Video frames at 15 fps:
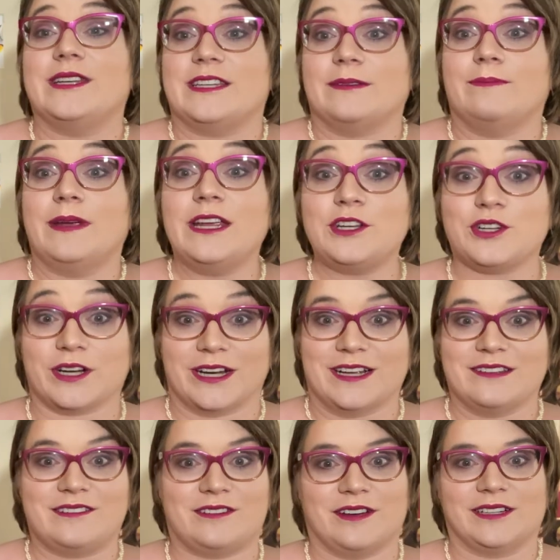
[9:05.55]

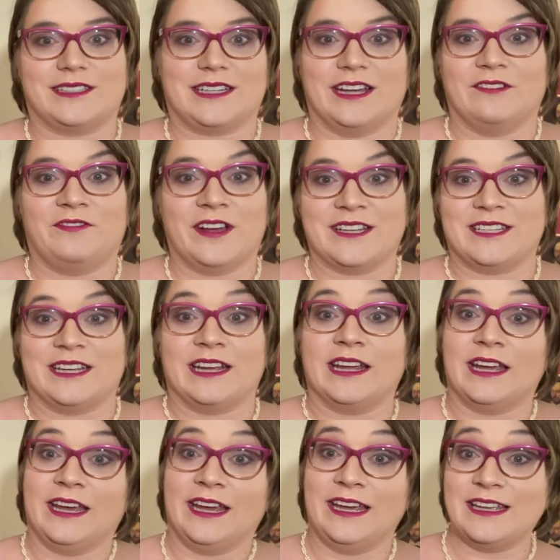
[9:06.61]
Demetrius starts confessing
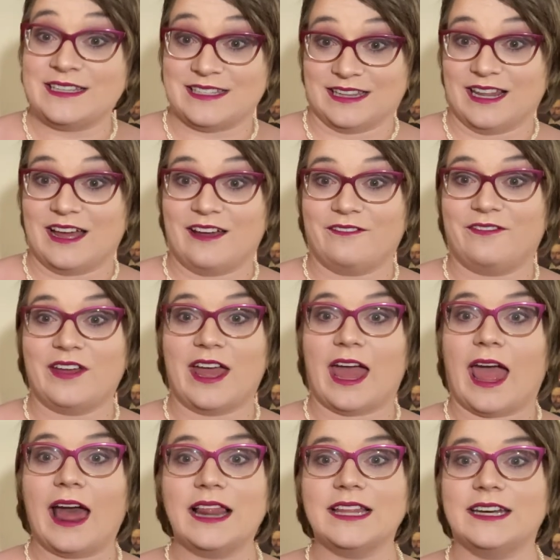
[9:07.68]
his love,
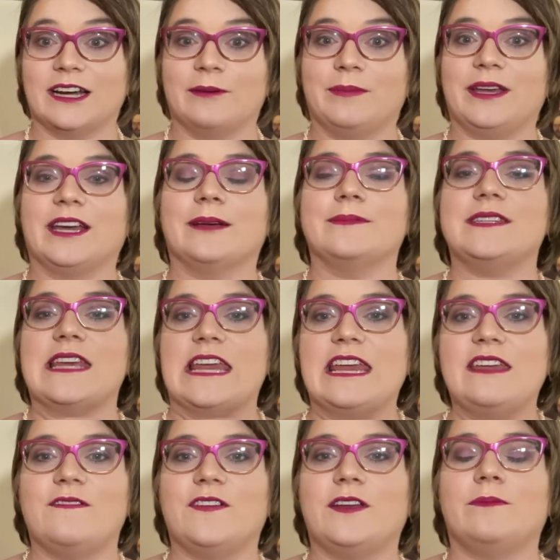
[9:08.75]
Helena becomes
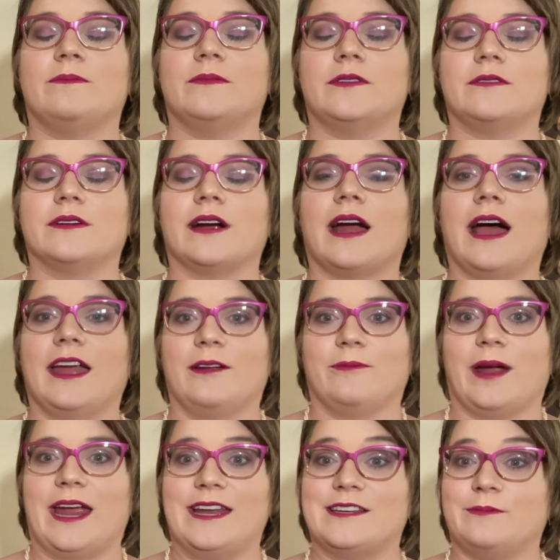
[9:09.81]
even more
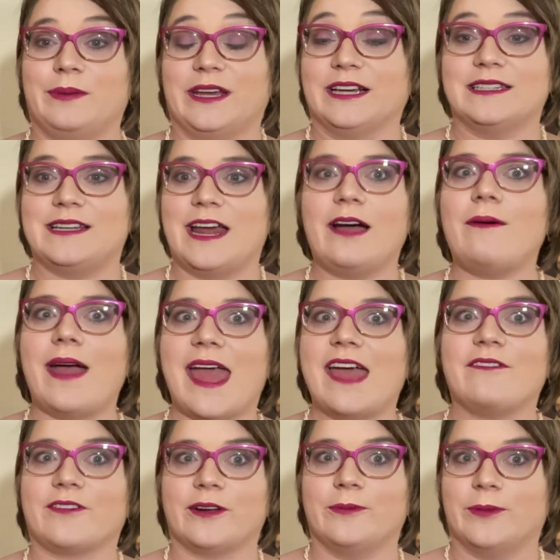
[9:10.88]
irate because now
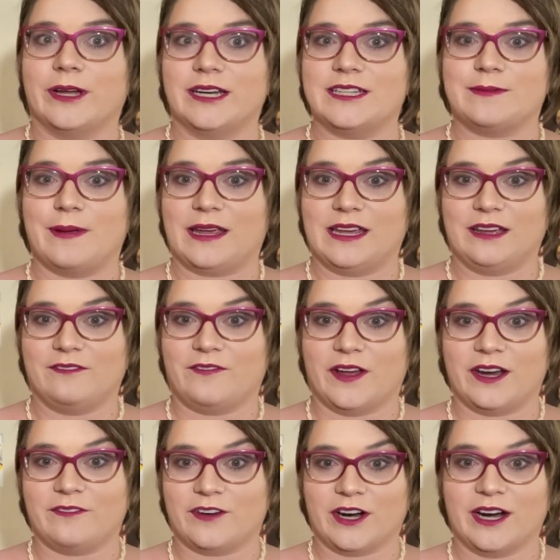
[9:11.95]
everyone is making fun
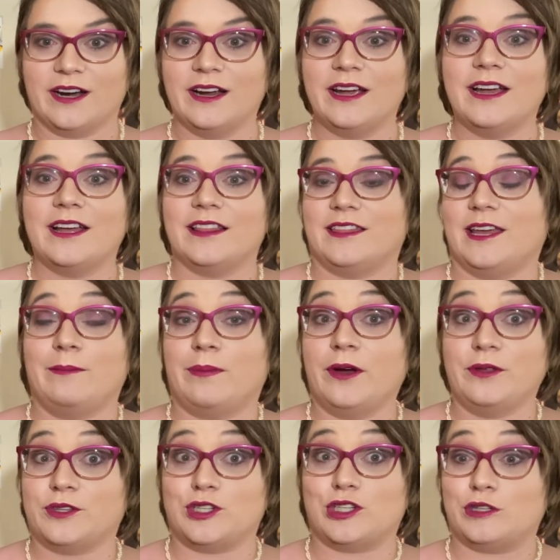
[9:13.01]
of her. They
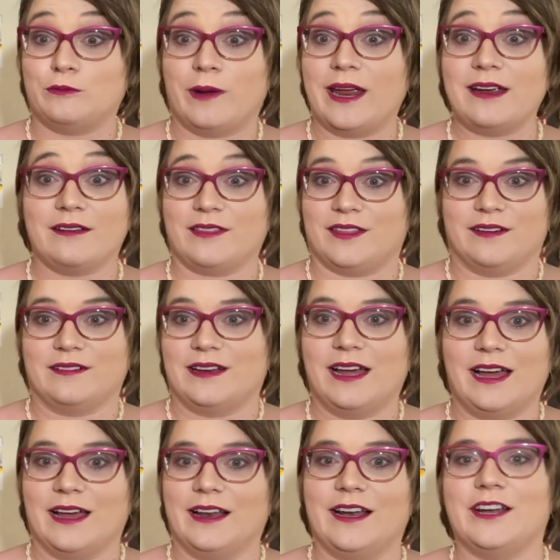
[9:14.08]
both swear they're
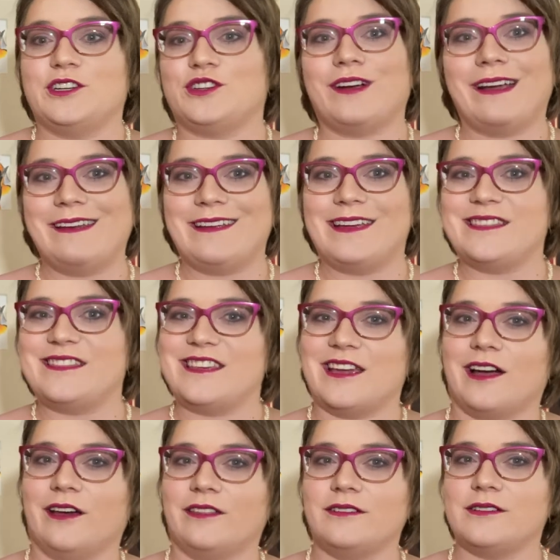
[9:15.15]
not and try to get the
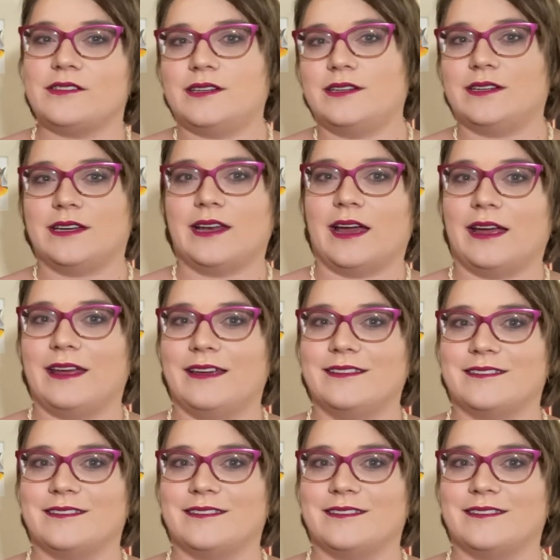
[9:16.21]
other to deny his